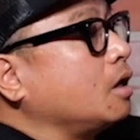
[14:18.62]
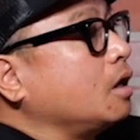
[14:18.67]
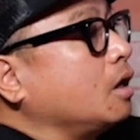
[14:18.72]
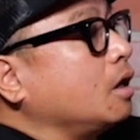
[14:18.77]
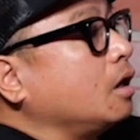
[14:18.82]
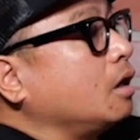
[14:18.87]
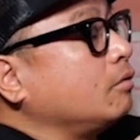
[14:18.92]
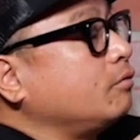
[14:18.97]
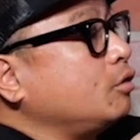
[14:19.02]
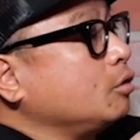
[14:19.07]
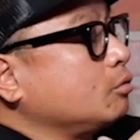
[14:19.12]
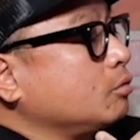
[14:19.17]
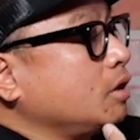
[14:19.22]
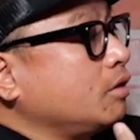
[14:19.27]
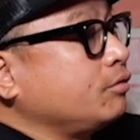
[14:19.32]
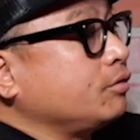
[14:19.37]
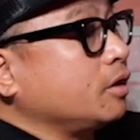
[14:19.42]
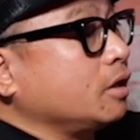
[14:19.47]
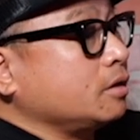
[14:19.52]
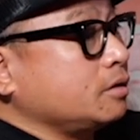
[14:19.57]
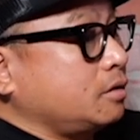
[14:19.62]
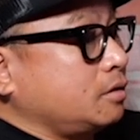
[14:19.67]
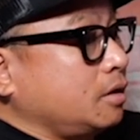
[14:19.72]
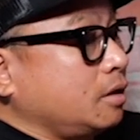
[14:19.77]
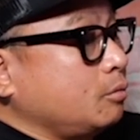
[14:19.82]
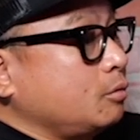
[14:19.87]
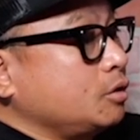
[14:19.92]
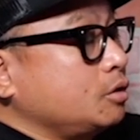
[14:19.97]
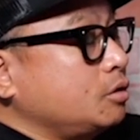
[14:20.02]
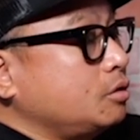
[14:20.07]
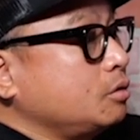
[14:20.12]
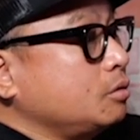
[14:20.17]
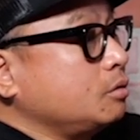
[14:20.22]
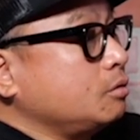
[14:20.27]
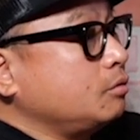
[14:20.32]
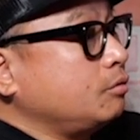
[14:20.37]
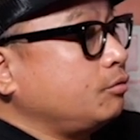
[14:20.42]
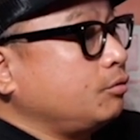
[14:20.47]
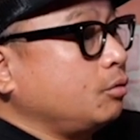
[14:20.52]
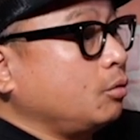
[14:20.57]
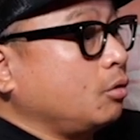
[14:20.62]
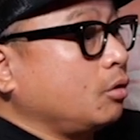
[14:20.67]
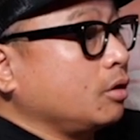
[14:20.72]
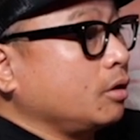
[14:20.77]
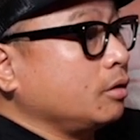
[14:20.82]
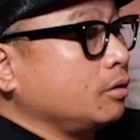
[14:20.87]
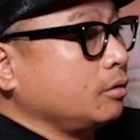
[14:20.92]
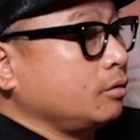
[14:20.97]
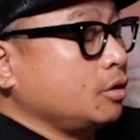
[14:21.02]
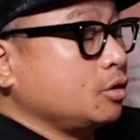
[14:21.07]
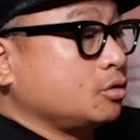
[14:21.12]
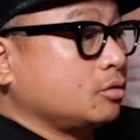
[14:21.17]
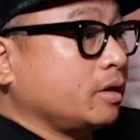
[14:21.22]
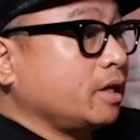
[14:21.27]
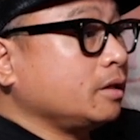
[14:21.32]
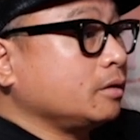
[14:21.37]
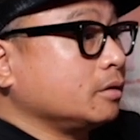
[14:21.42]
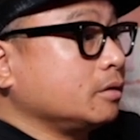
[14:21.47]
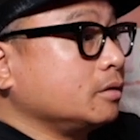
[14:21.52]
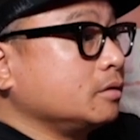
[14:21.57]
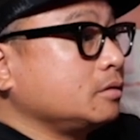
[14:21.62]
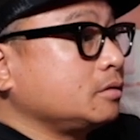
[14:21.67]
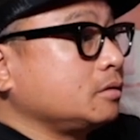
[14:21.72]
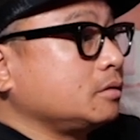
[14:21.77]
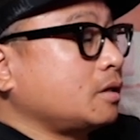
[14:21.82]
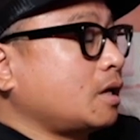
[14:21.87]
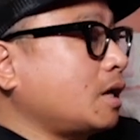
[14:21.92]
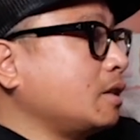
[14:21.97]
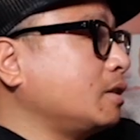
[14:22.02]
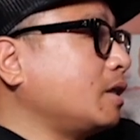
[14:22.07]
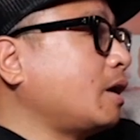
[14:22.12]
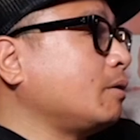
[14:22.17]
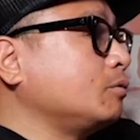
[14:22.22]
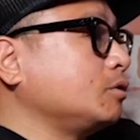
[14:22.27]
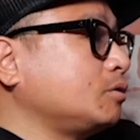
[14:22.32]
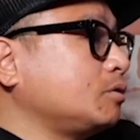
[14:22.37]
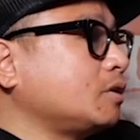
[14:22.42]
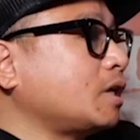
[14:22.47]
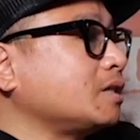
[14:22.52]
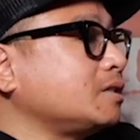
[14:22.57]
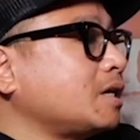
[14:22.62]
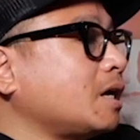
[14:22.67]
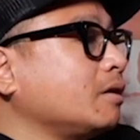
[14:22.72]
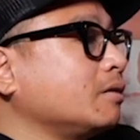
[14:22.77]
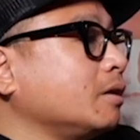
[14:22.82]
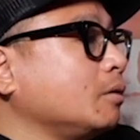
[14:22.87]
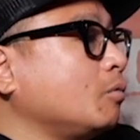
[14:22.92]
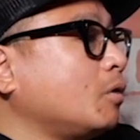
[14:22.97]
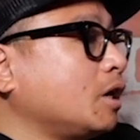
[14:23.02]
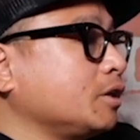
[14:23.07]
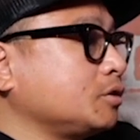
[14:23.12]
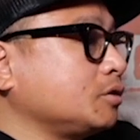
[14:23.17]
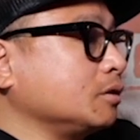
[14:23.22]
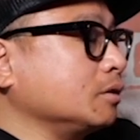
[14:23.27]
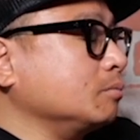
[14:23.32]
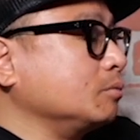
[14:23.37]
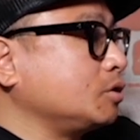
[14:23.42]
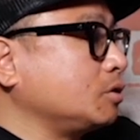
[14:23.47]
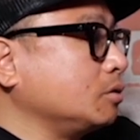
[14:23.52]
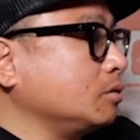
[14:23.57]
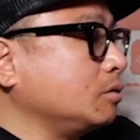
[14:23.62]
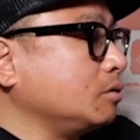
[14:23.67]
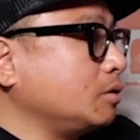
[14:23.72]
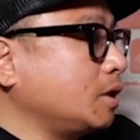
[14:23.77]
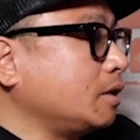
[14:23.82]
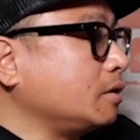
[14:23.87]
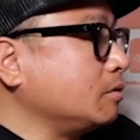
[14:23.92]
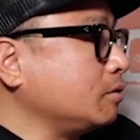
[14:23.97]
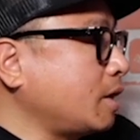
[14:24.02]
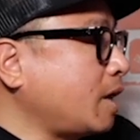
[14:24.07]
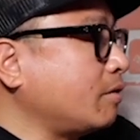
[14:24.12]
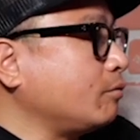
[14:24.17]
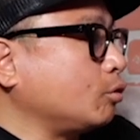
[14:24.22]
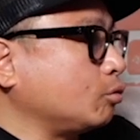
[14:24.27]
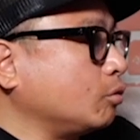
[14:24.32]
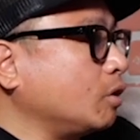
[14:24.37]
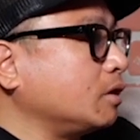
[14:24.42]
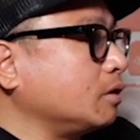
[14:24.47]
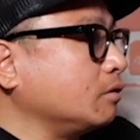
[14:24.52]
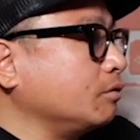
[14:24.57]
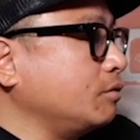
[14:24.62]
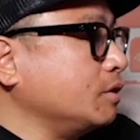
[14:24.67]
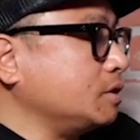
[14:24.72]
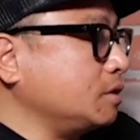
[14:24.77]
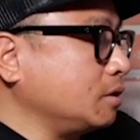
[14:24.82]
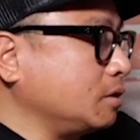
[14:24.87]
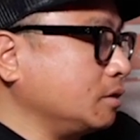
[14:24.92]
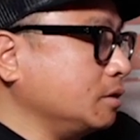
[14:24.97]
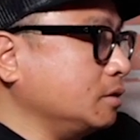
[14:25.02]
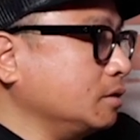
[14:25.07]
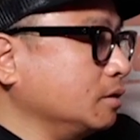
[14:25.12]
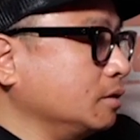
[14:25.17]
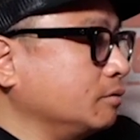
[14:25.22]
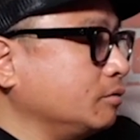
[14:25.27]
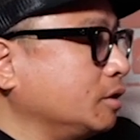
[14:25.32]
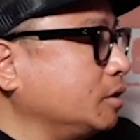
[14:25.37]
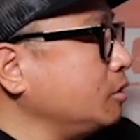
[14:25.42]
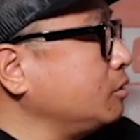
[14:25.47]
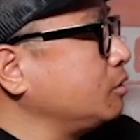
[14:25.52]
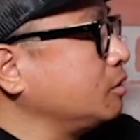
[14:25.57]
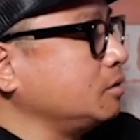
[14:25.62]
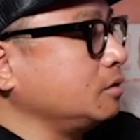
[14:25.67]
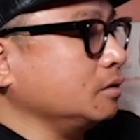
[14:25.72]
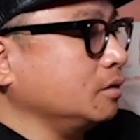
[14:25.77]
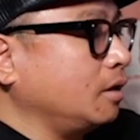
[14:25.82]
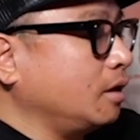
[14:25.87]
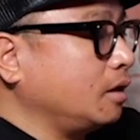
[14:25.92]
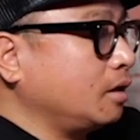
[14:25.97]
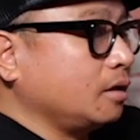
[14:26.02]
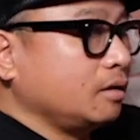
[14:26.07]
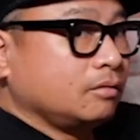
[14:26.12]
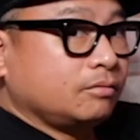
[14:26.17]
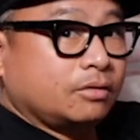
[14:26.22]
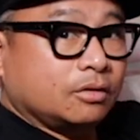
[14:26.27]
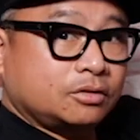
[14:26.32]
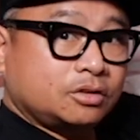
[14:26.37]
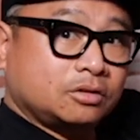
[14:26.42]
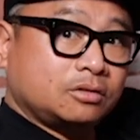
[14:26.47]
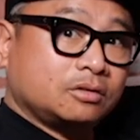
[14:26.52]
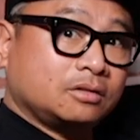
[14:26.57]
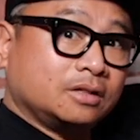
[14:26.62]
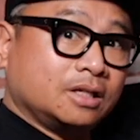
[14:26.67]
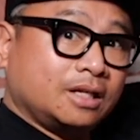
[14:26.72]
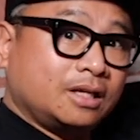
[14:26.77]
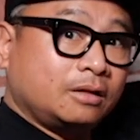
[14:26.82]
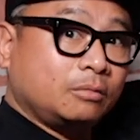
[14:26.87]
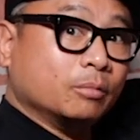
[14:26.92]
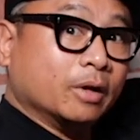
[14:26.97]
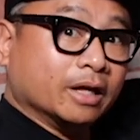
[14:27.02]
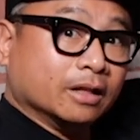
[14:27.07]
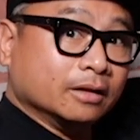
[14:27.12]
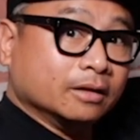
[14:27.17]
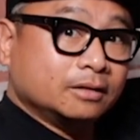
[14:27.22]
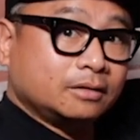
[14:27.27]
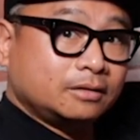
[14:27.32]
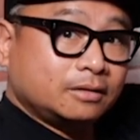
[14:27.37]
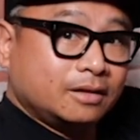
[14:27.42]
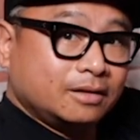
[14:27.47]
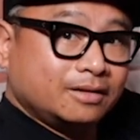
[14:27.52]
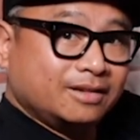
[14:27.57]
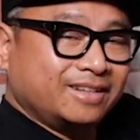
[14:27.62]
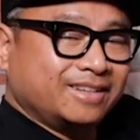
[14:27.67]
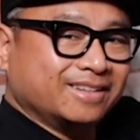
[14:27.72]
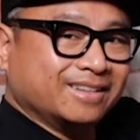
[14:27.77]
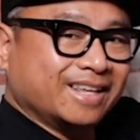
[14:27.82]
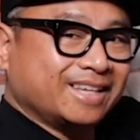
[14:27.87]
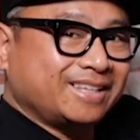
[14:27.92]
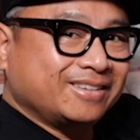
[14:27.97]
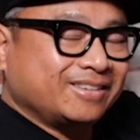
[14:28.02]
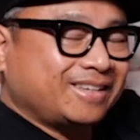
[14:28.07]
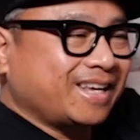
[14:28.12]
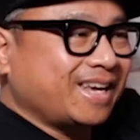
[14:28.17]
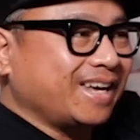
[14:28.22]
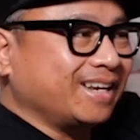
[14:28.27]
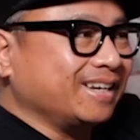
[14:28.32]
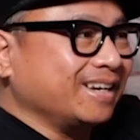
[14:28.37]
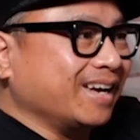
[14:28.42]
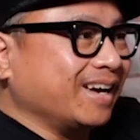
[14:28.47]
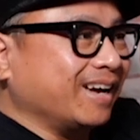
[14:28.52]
of the rough cuts they would do for the trailers, that's how they watched them. So you had to have a runner physically deliver it. You couldn't, folks. You couldn't email it like you can now.